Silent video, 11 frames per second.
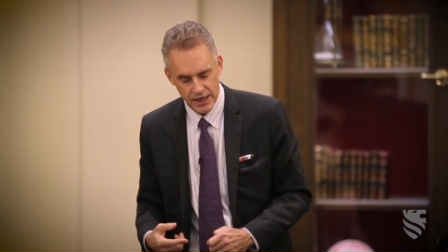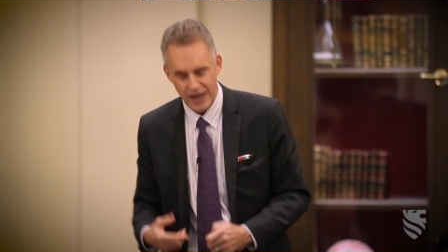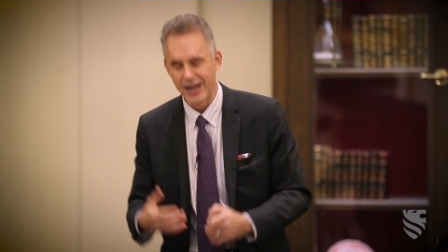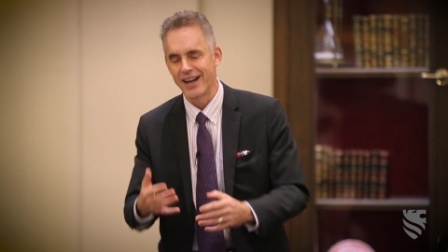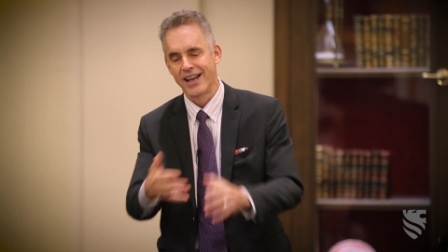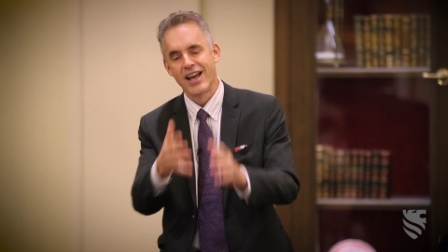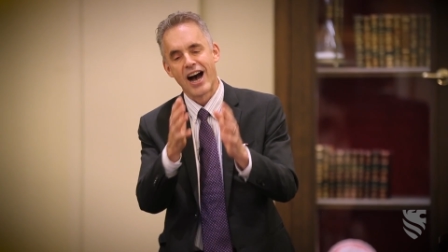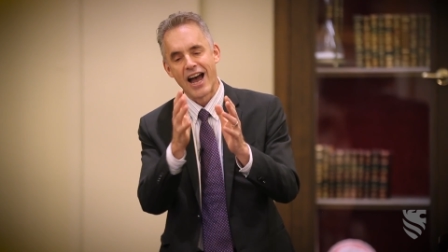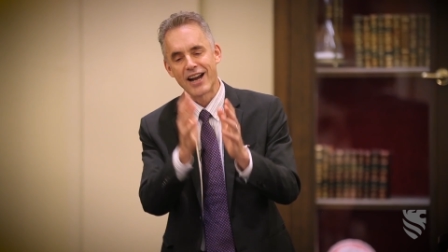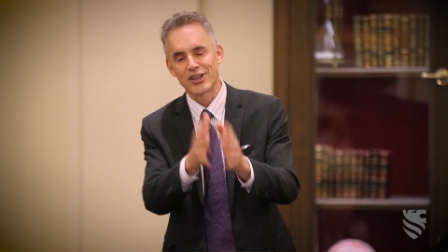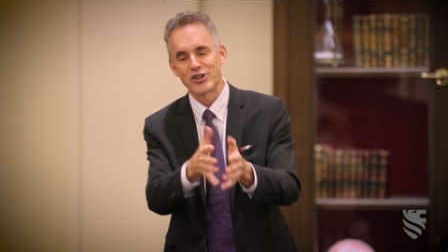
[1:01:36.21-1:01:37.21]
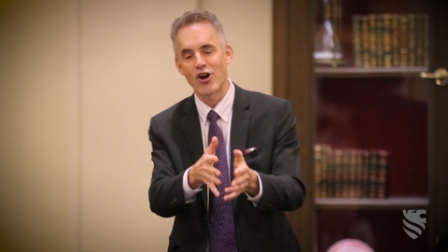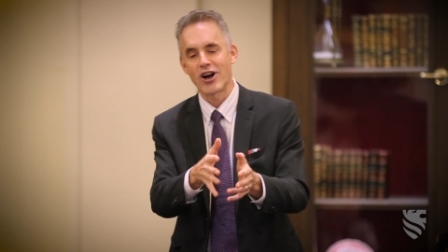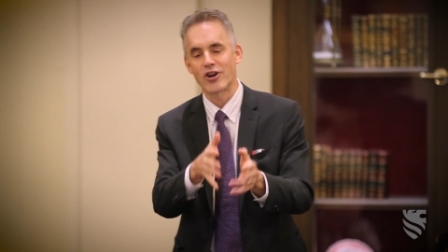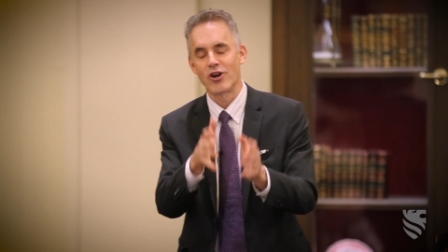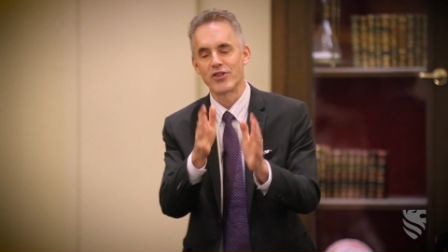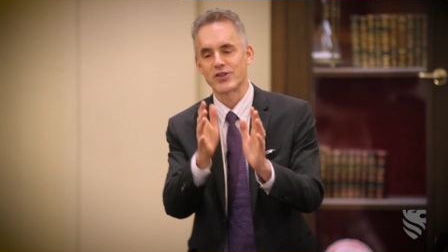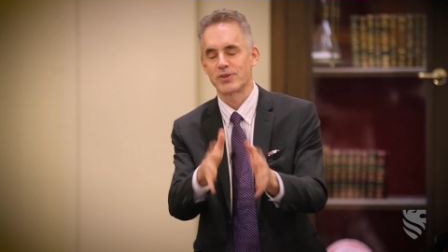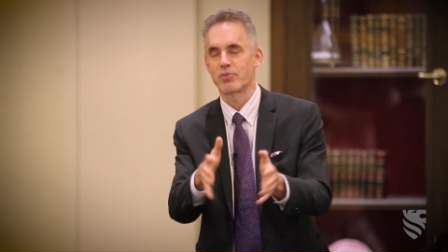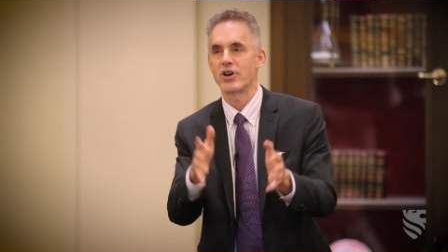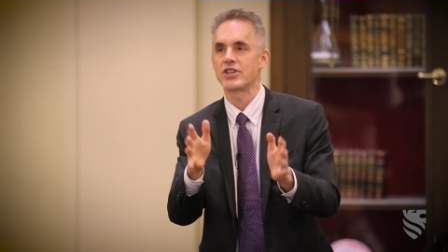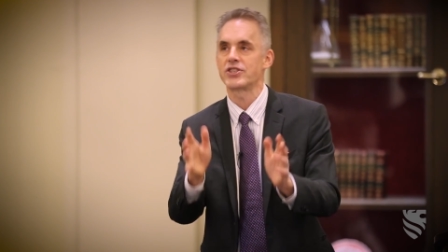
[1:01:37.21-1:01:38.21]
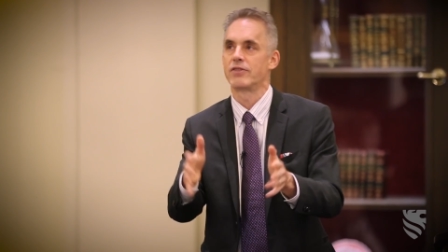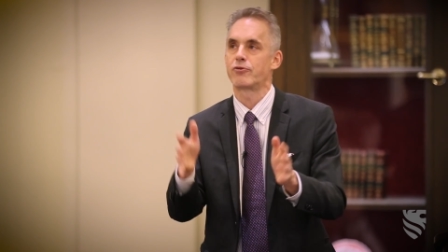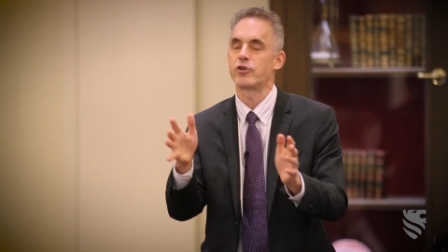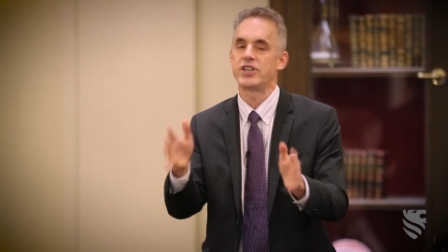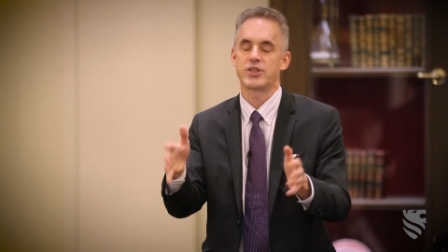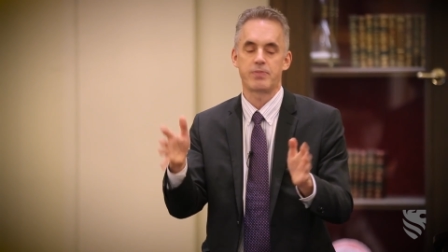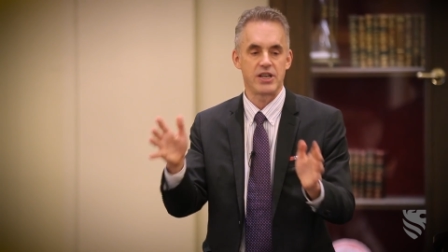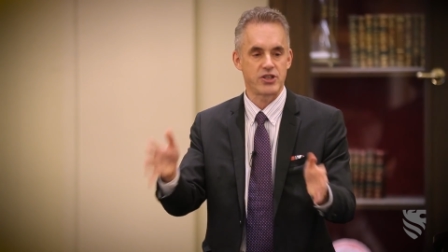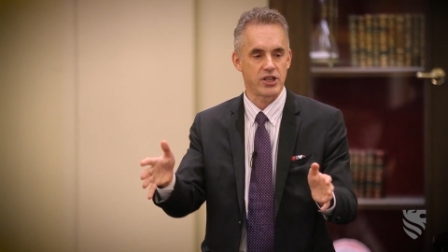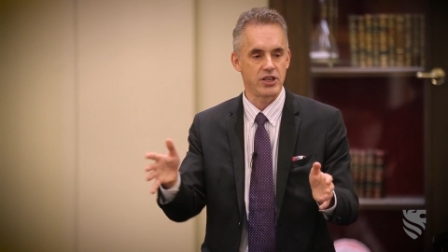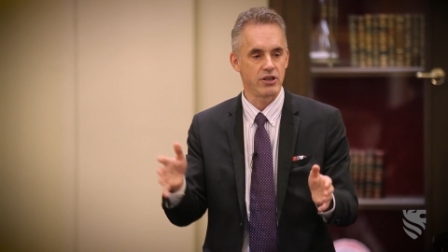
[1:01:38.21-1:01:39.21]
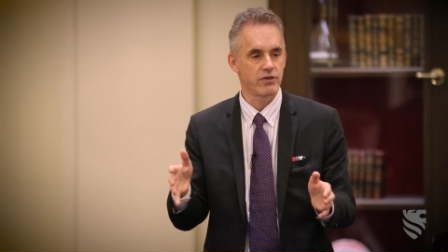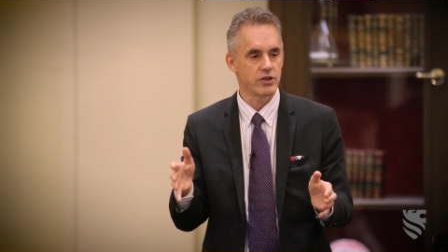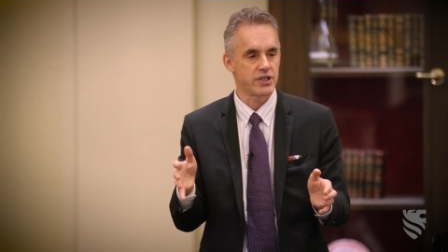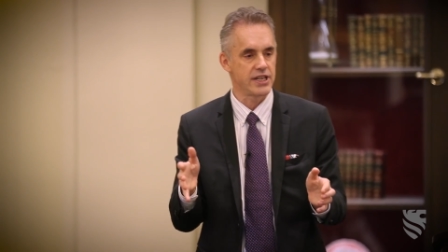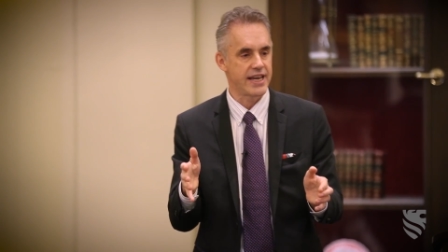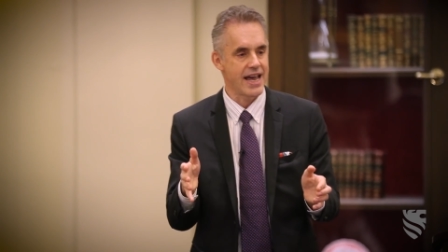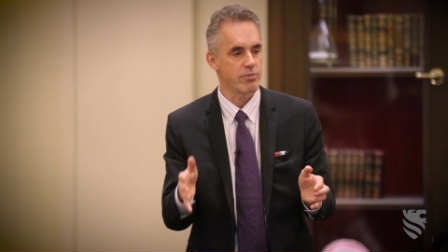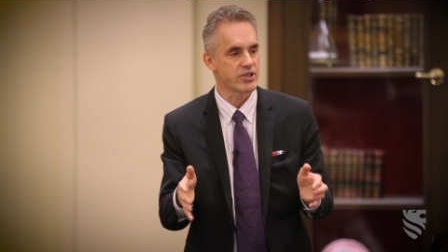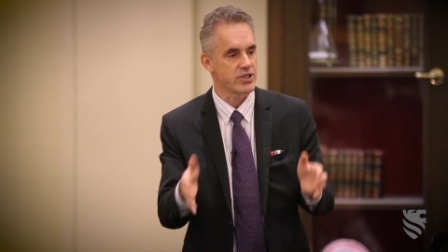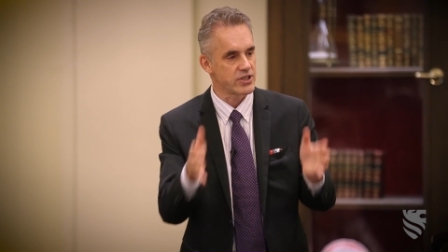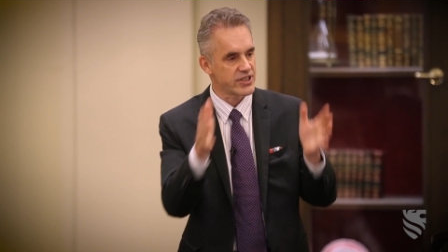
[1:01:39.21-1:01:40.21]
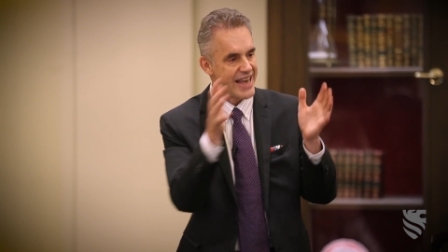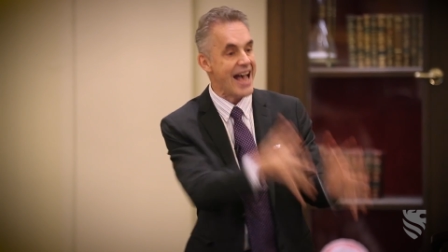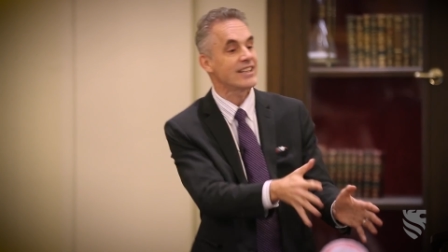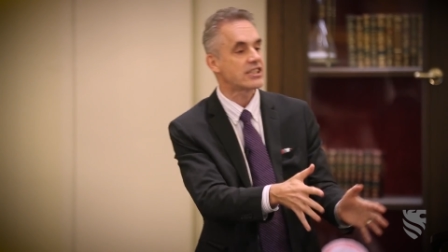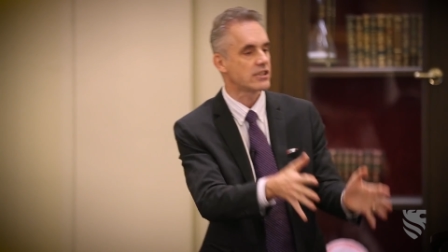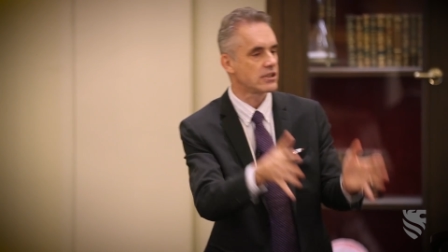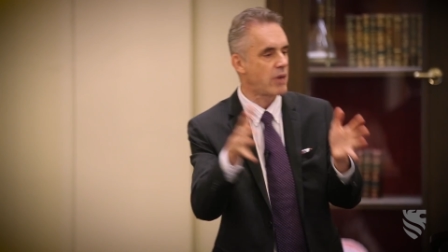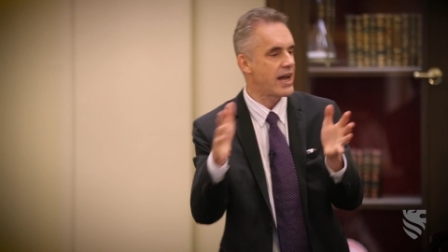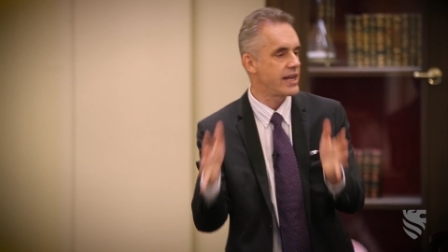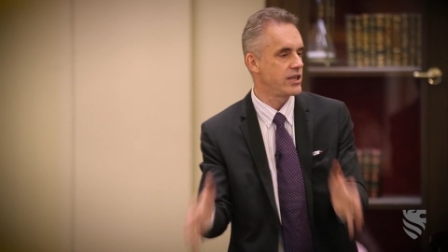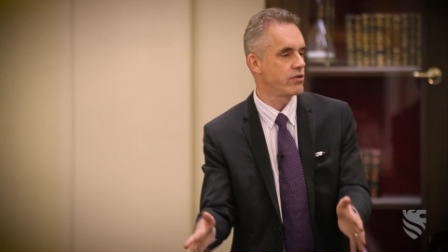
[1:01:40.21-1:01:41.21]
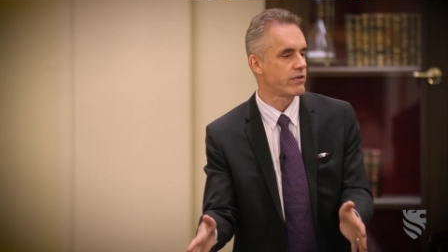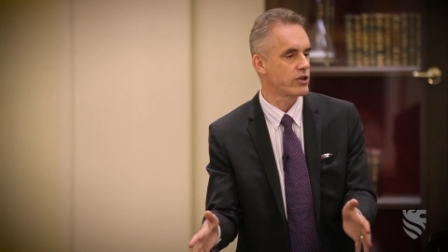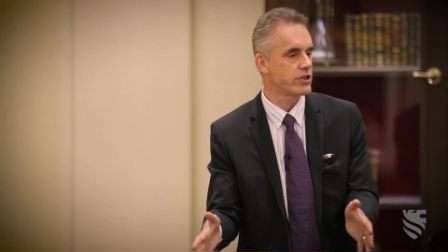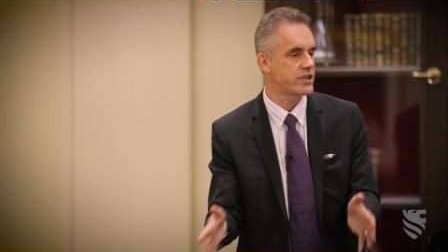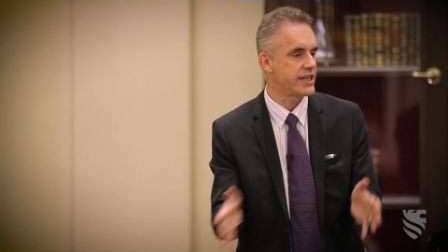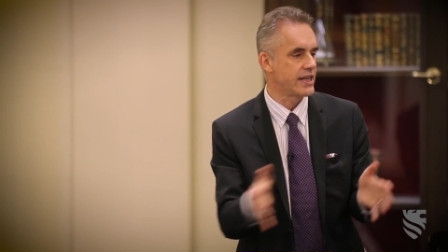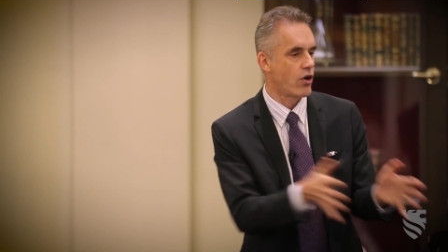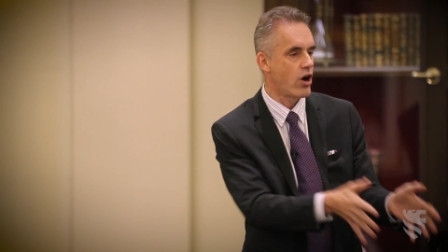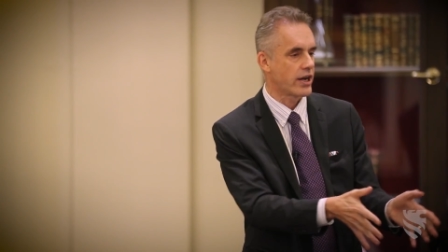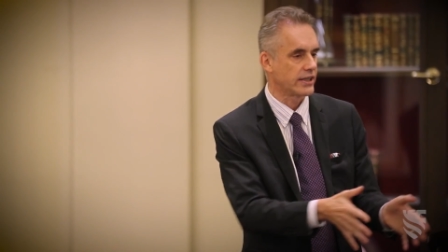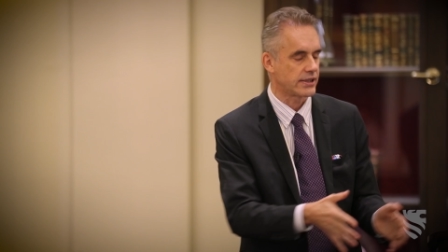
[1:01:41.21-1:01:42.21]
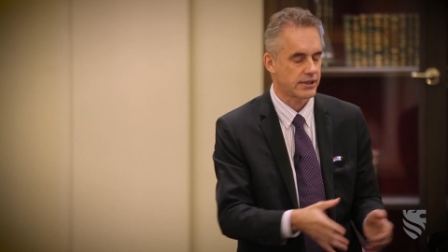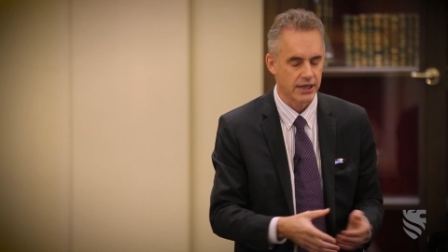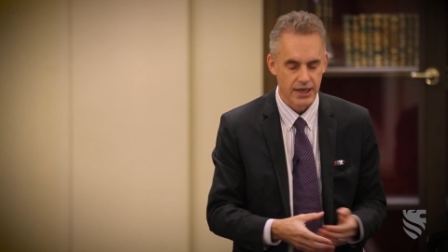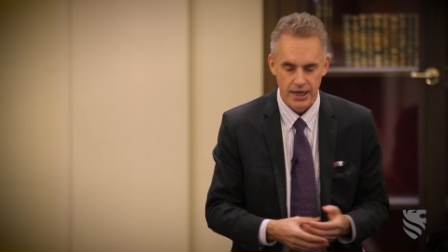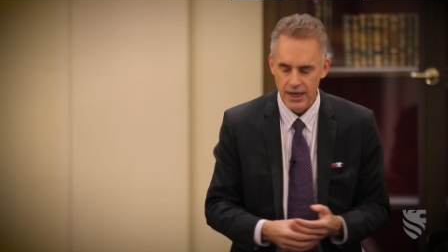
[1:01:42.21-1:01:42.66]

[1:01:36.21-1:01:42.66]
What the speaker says: I had a talk on the suppression of free speech at university campuses canceled by a university in August.